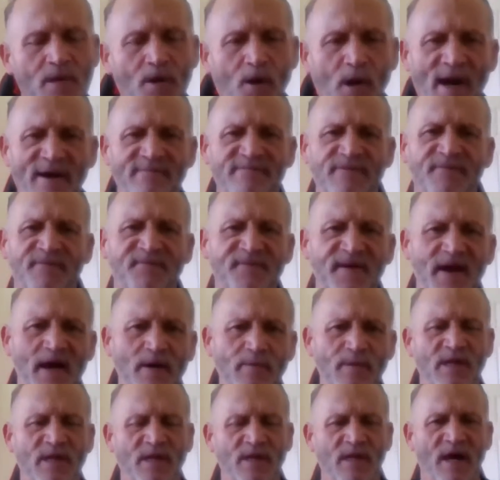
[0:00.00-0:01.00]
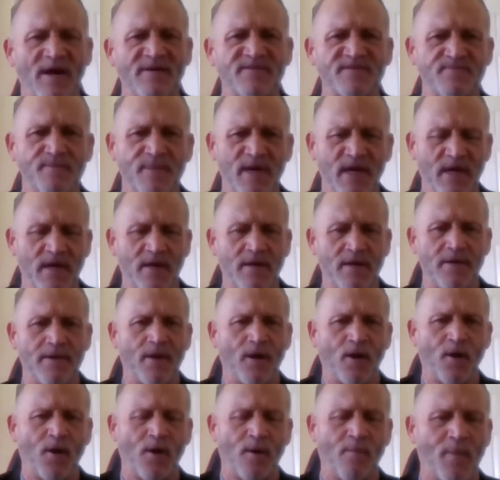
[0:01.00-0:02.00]
have a family that loves
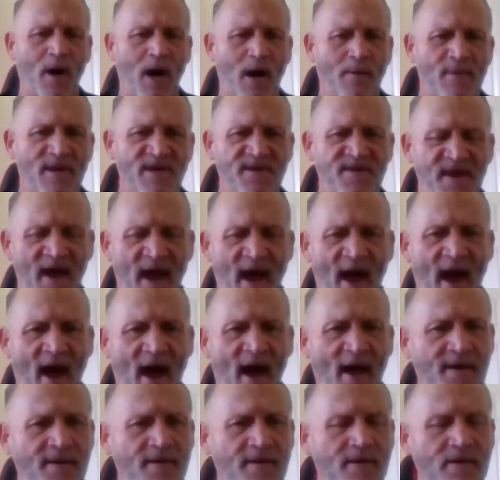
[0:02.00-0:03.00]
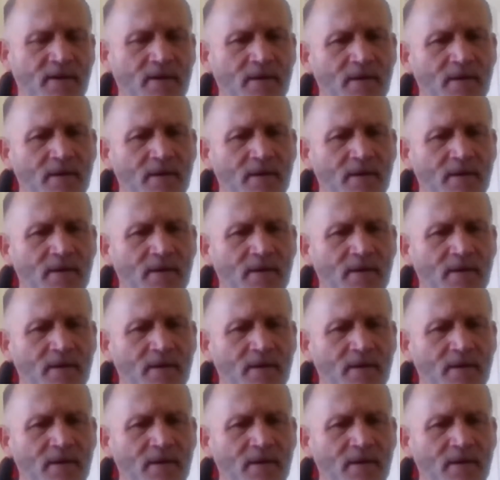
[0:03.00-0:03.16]
me, mom and dad,